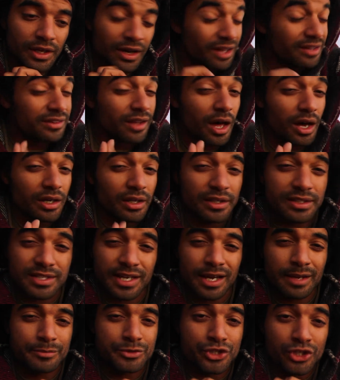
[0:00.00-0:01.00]
A lot of the
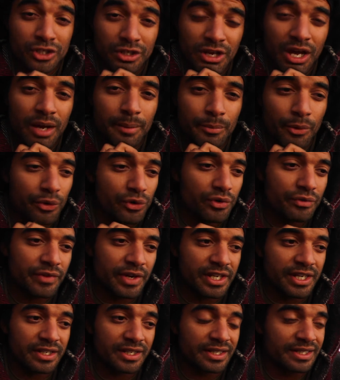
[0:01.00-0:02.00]
times you're not
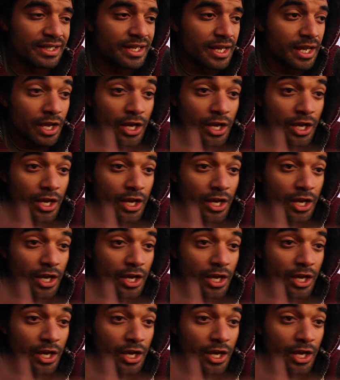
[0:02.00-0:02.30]
motivated and